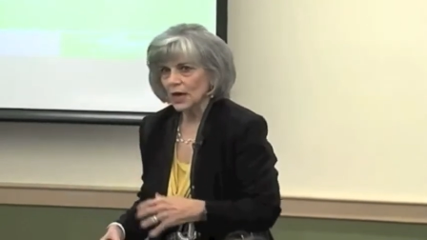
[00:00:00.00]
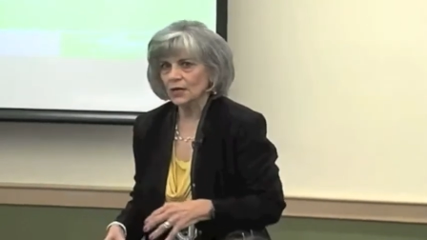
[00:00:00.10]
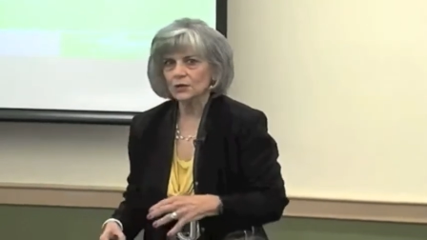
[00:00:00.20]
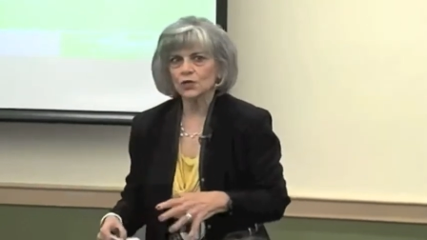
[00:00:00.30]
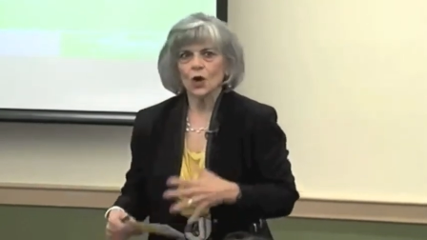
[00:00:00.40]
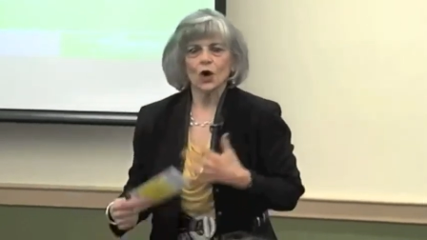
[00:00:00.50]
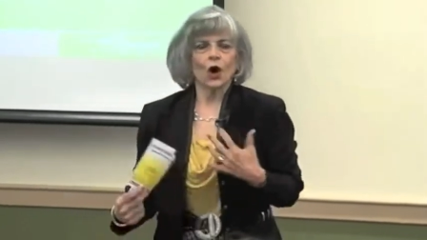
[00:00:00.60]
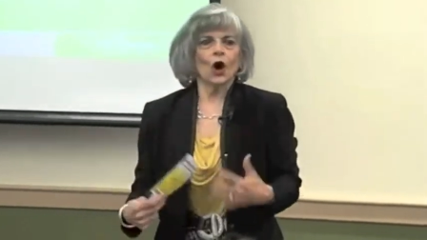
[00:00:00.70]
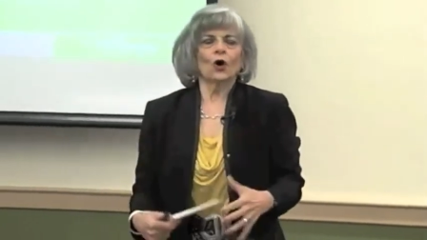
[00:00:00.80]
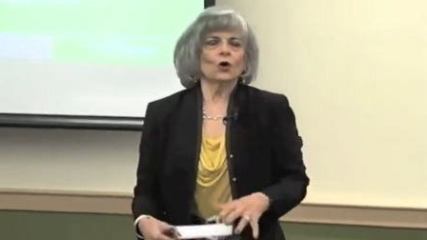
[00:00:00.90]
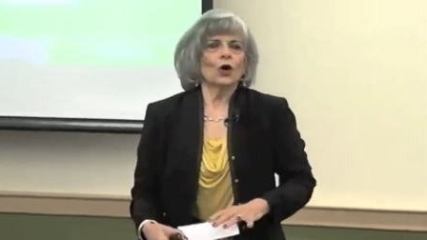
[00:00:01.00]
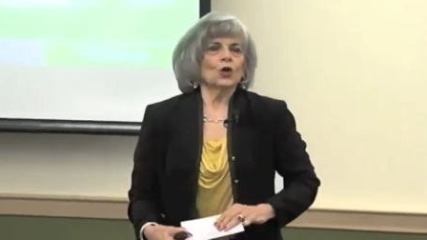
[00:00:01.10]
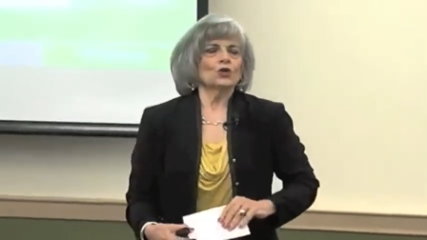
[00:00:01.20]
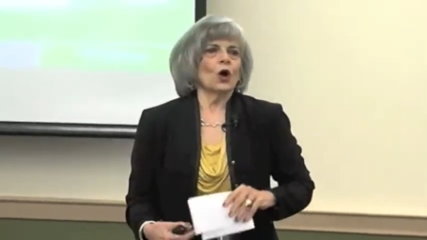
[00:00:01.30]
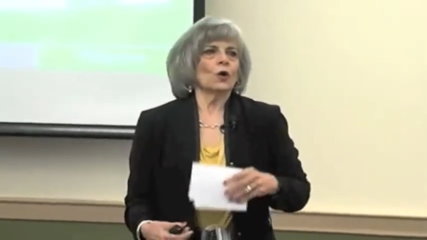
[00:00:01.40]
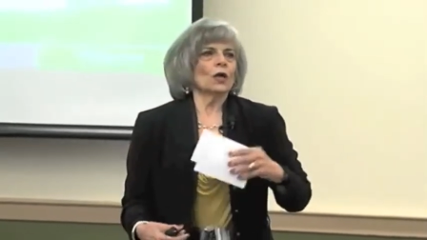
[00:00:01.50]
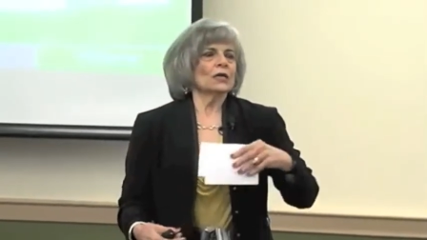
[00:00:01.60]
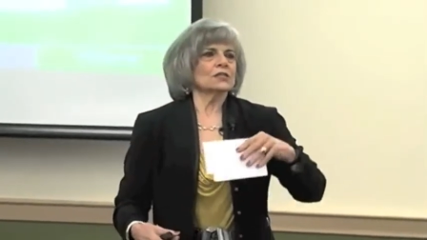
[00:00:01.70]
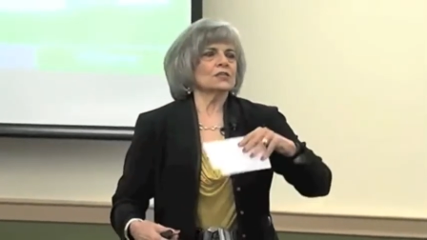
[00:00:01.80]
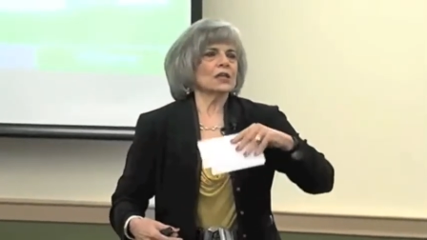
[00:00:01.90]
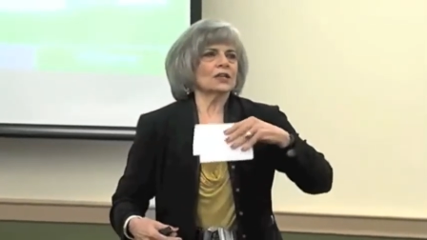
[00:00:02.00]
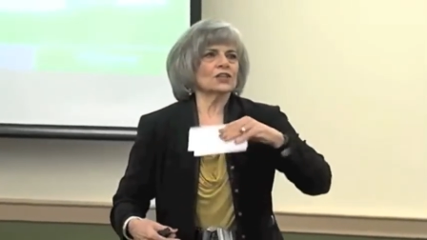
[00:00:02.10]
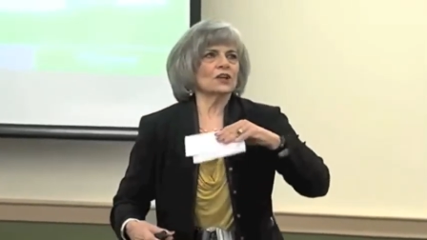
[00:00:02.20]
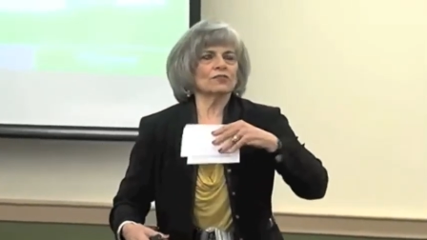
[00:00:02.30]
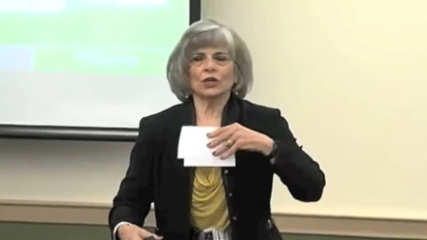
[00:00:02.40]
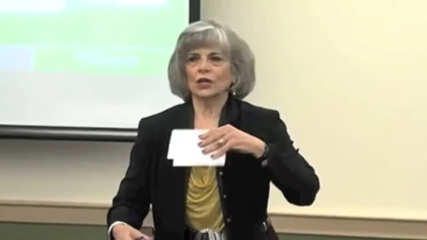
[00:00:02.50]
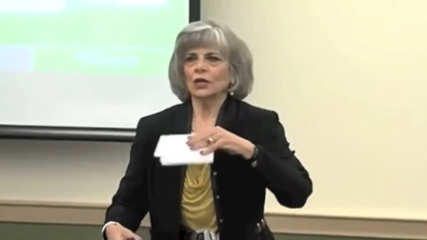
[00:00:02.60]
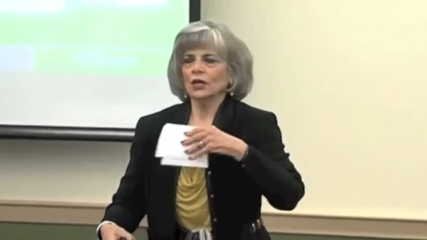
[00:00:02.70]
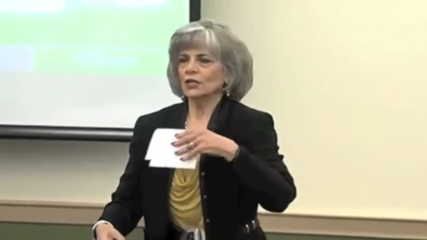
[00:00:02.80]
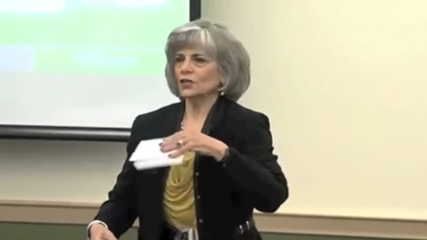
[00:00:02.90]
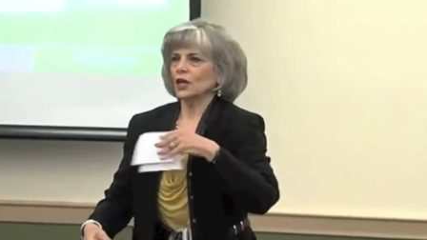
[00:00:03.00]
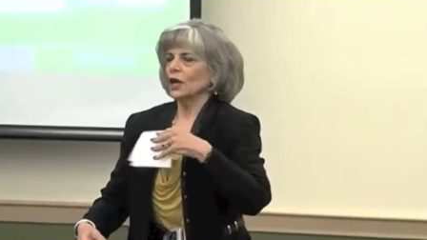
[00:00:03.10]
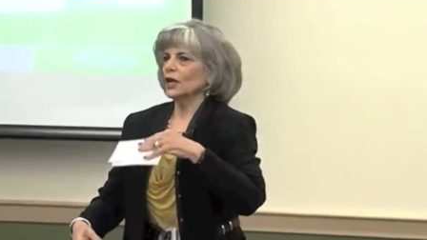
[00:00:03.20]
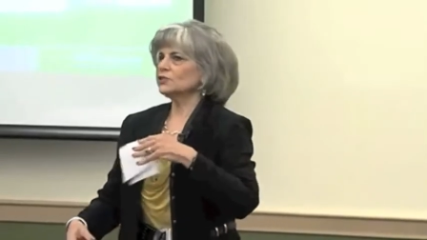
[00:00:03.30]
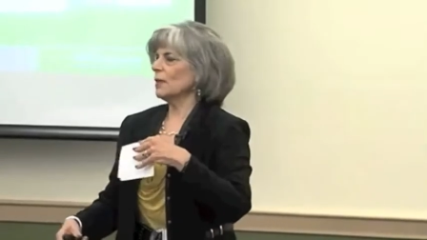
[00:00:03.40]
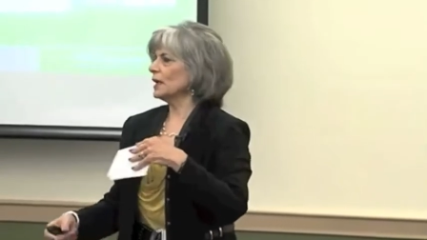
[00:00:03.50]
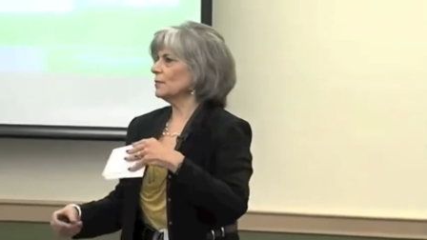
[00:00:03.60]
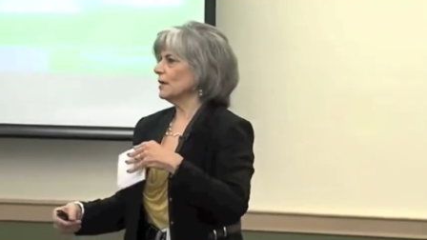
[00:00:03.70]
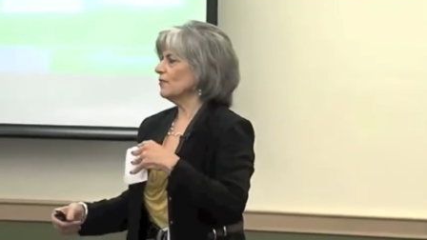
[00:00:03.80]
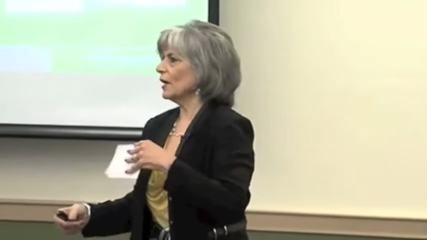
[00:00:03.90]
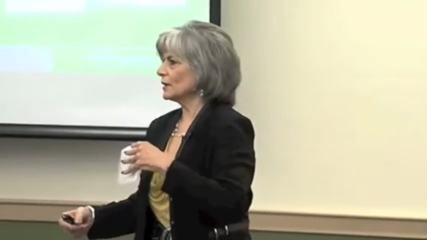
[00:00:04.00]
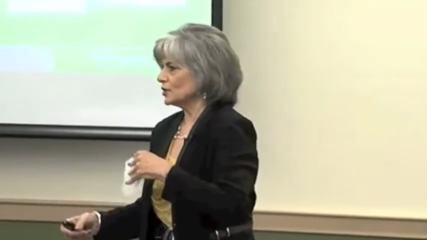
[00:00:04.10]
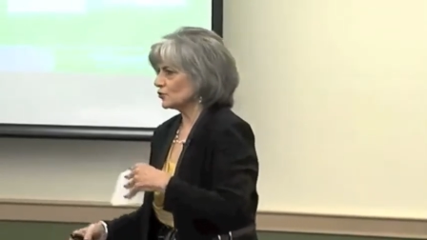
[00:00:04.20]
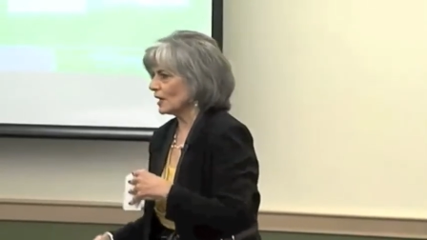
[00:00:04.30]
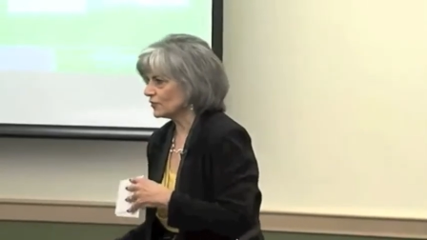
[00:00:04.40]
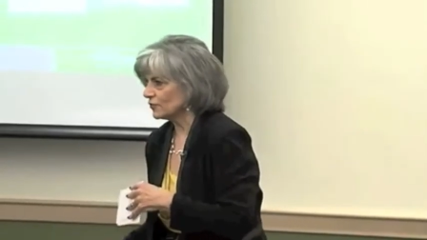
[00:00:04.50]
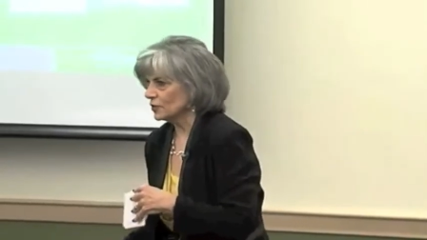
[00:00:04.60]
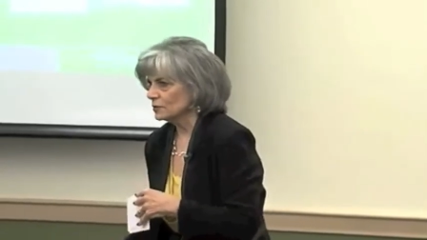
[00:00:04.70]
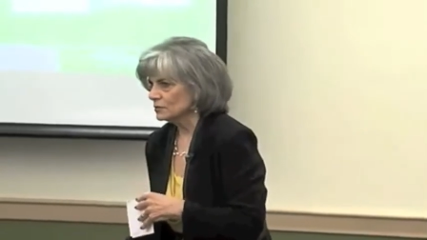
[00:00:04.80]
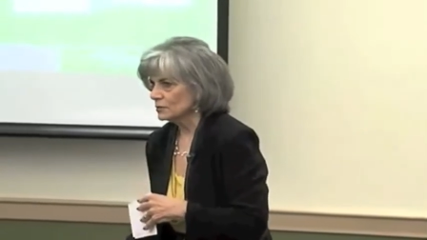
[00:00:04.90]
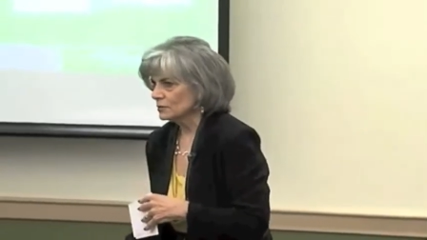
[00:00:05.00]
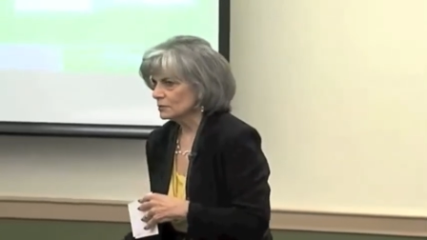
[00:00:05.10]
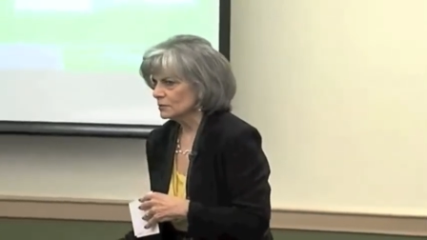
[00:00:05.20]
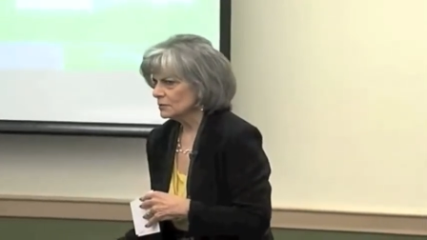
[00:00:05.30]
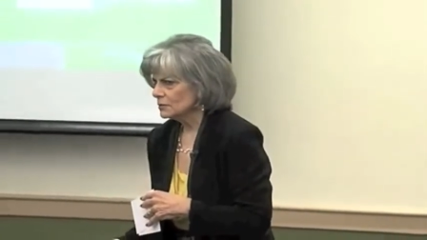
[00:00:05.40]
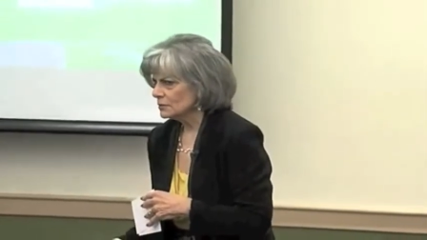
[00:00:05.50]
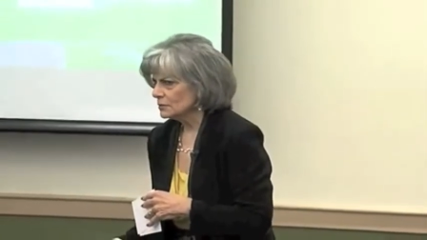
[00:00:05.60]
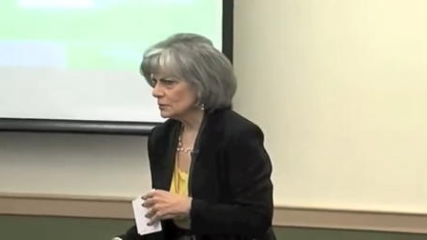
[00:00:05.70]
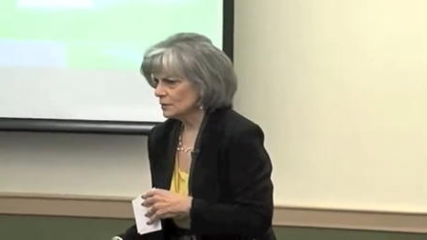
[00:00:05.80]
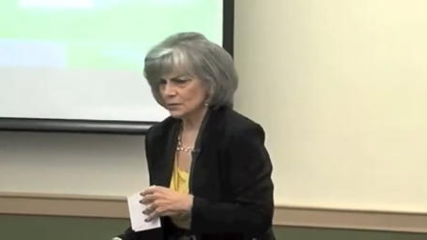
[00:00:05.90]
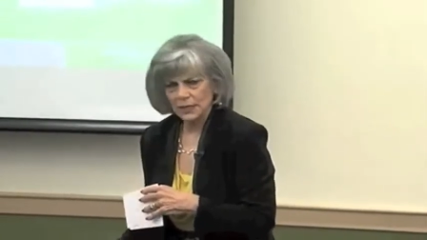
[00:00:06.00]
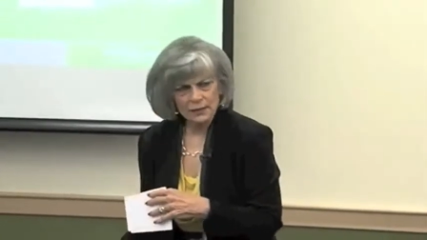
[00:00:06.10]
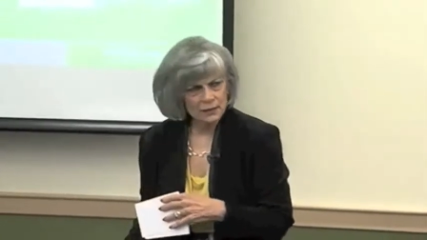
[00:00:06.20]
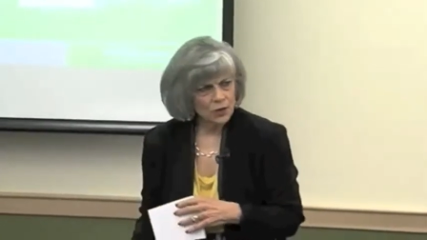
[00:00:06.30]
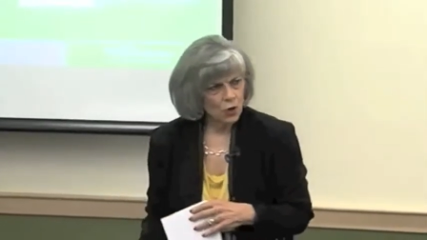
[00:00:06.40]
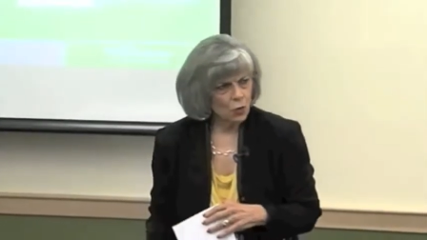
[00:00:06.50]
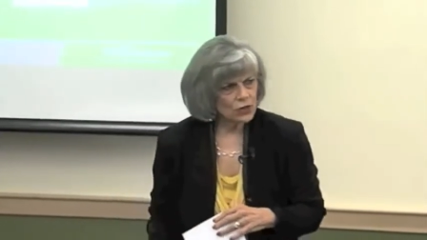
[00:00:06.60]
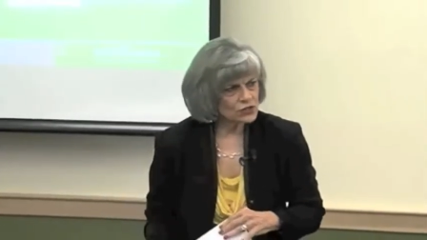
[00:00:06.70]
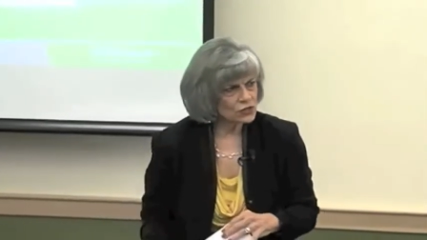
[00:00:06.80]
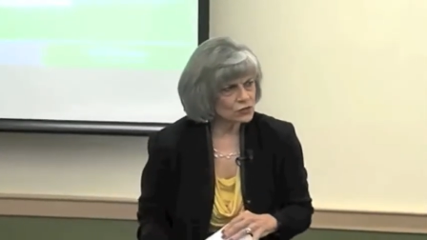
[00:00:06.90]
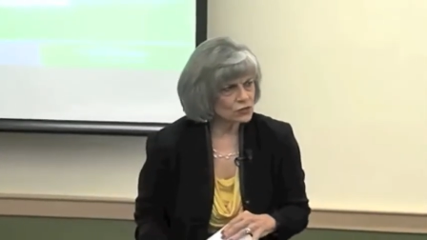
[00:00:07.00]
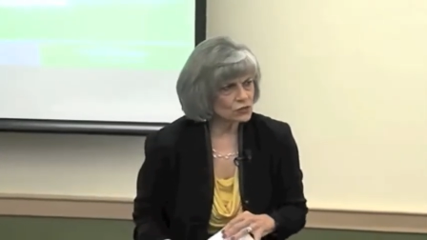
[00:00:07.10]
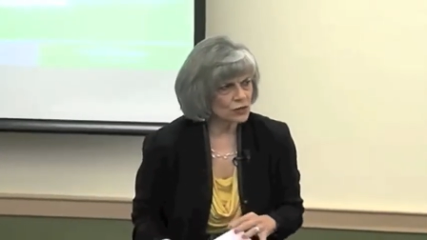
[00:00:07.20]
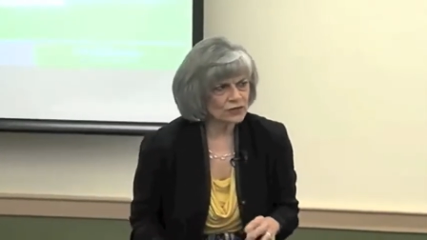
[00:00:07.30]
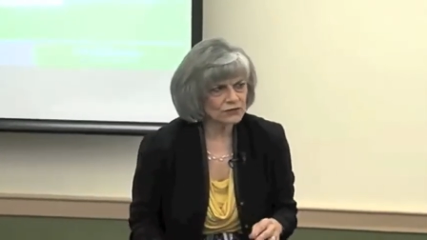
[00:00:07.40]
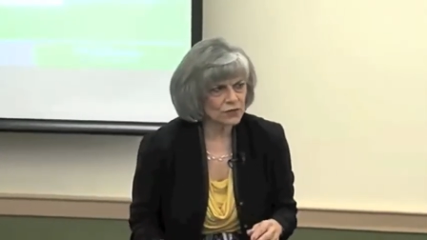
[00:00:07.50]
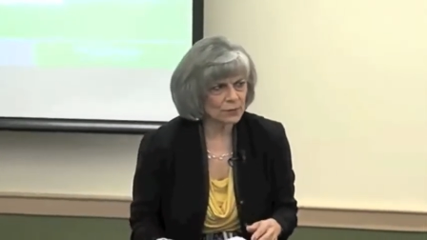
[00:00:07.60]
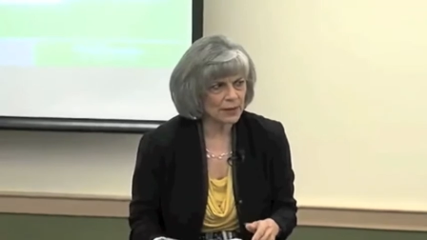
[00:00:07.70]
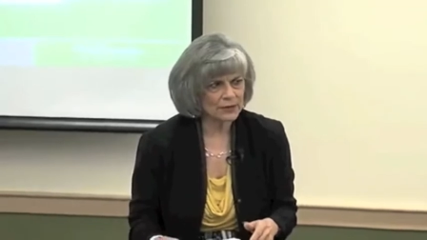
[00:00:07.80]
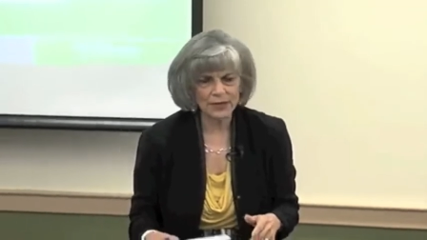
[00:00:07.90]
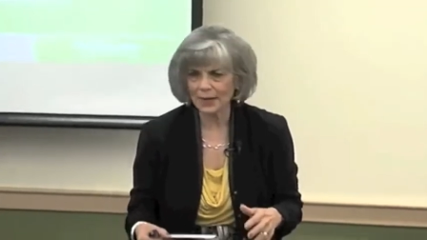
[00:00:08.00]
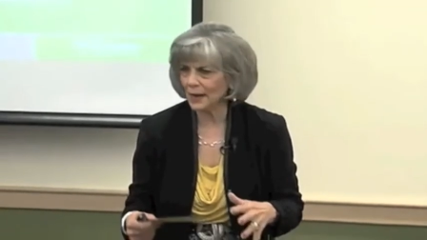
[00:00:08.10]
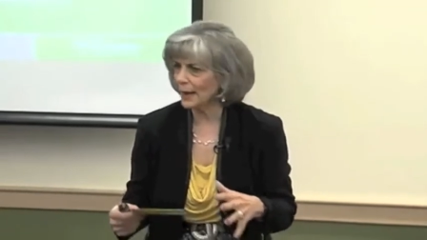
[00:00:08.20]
He goes, oh, no, it's this activity. It's making me very stressful. I was like, what's stressful about it?